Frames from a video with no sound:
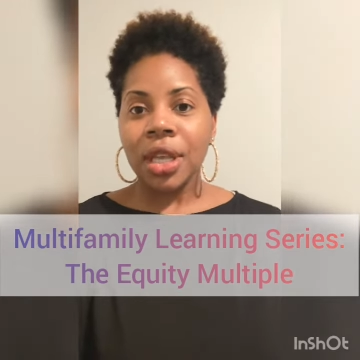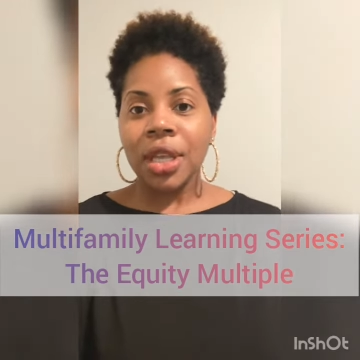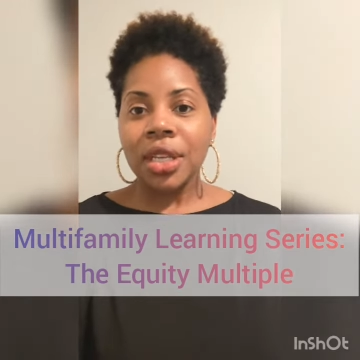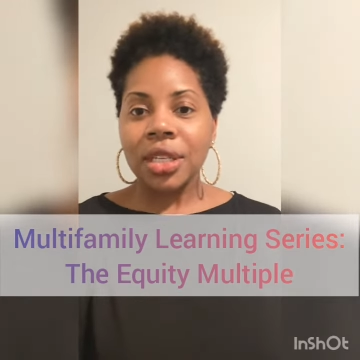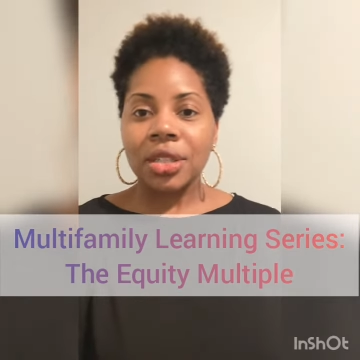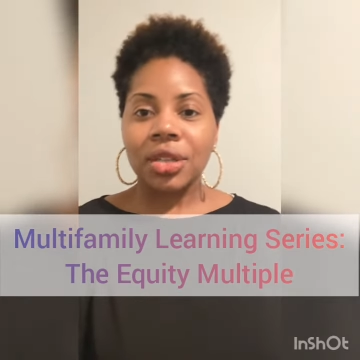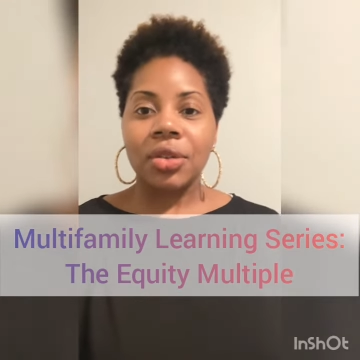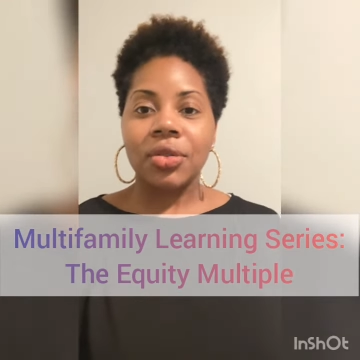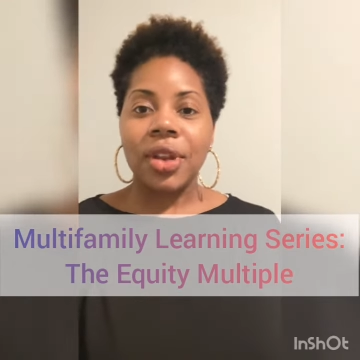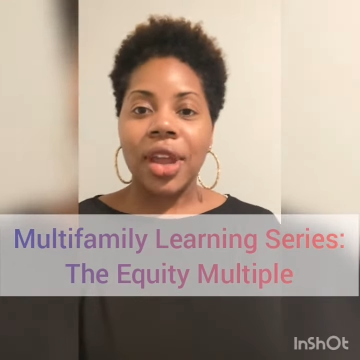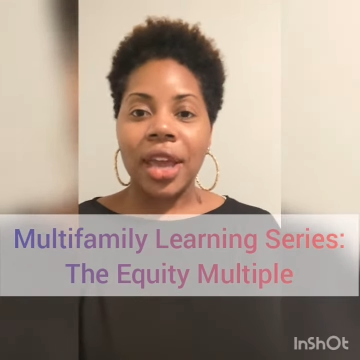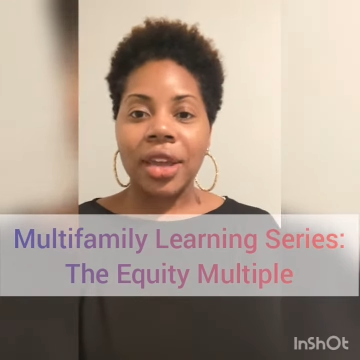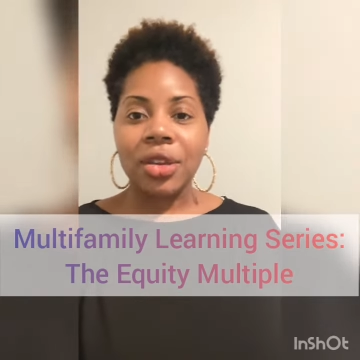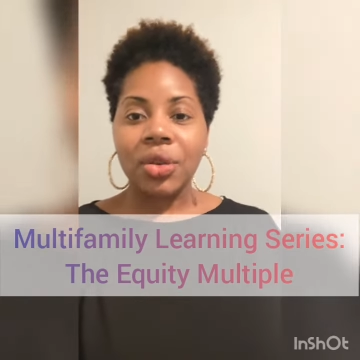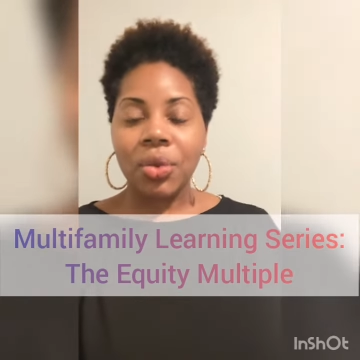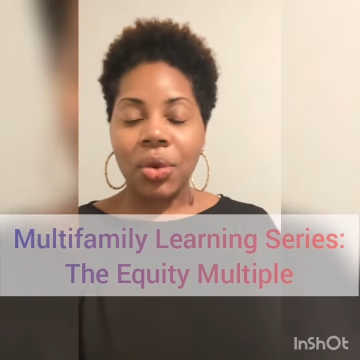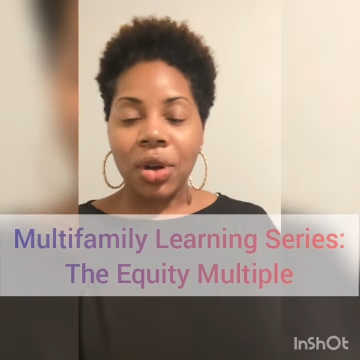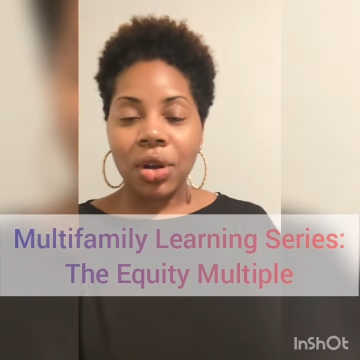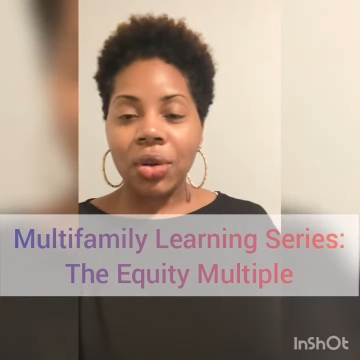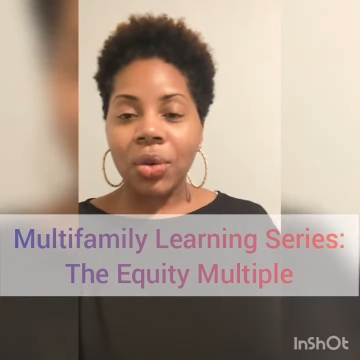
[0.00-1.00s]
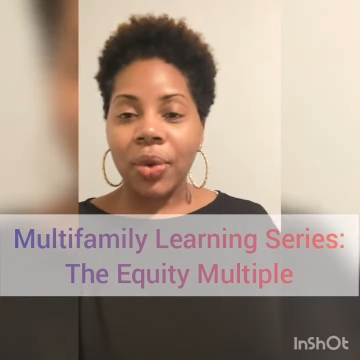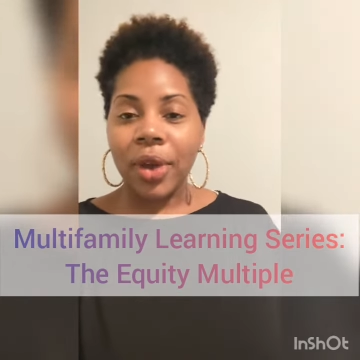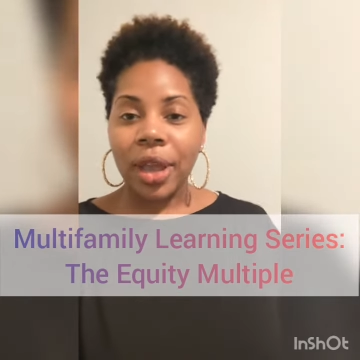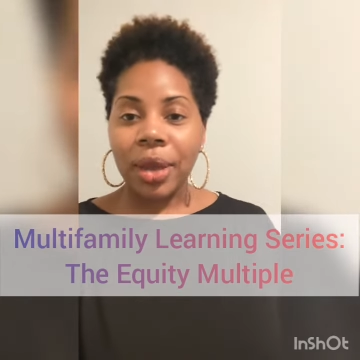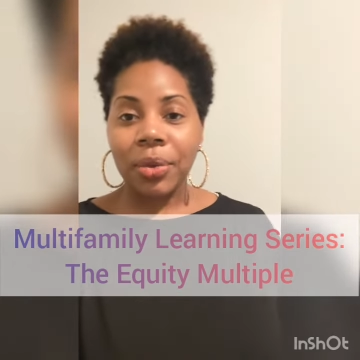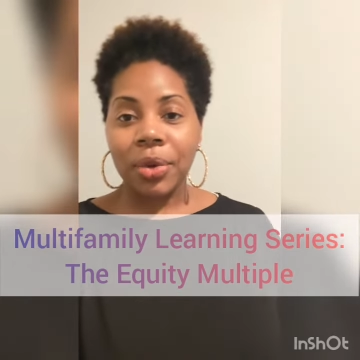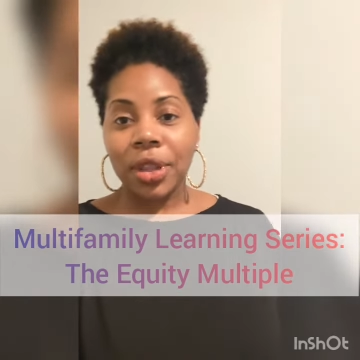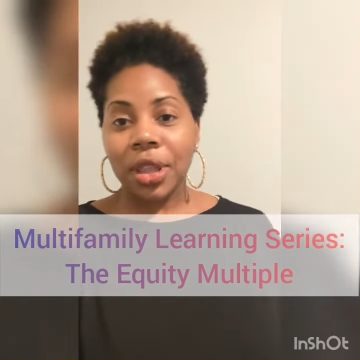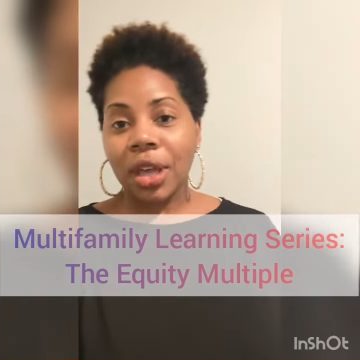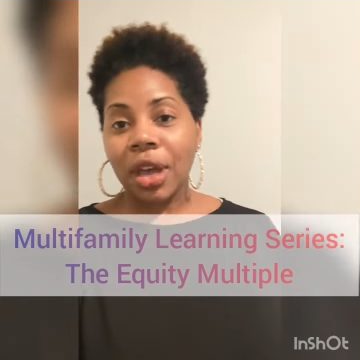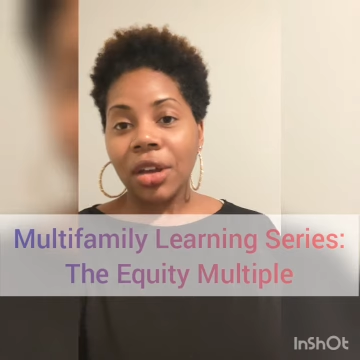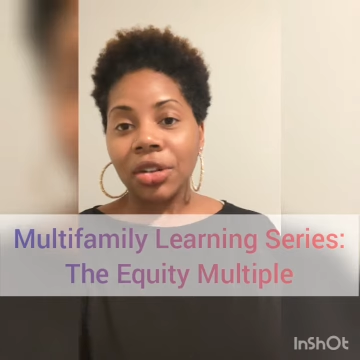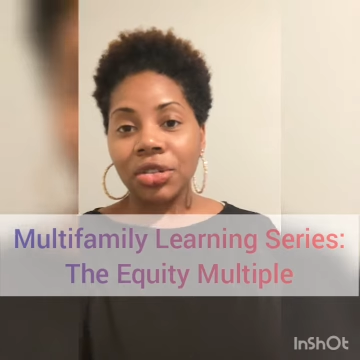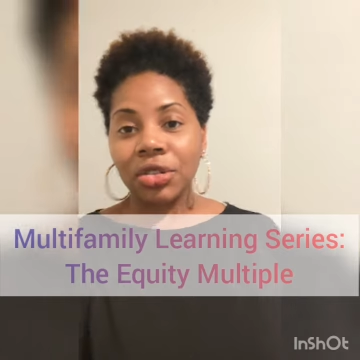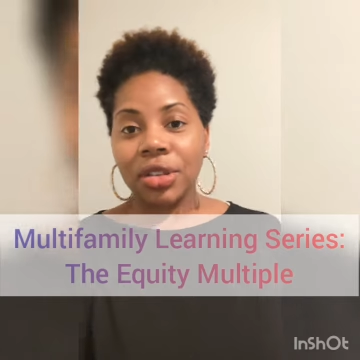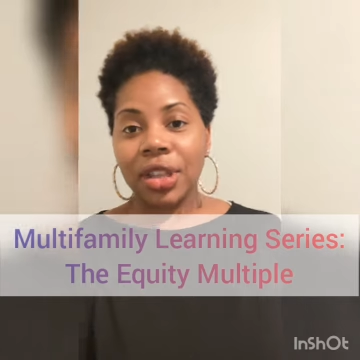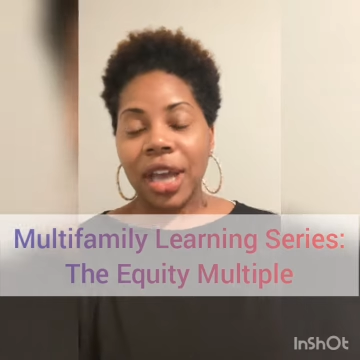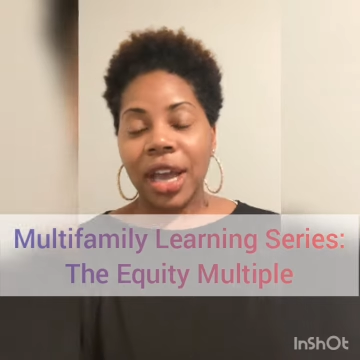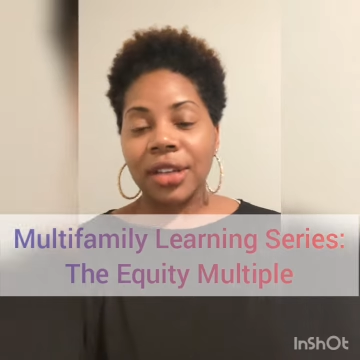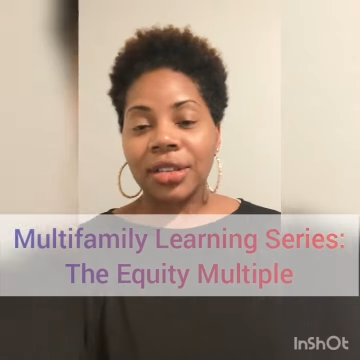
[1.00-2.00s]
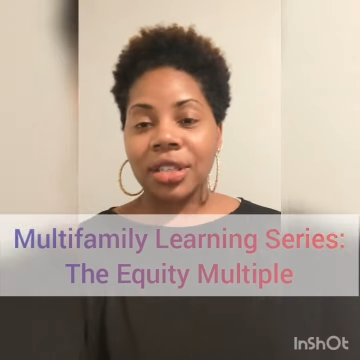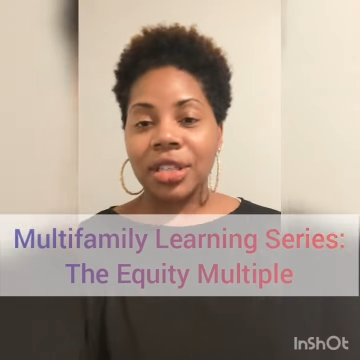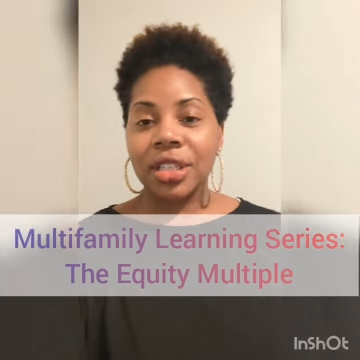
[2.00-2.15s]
So now you walk away with $100,000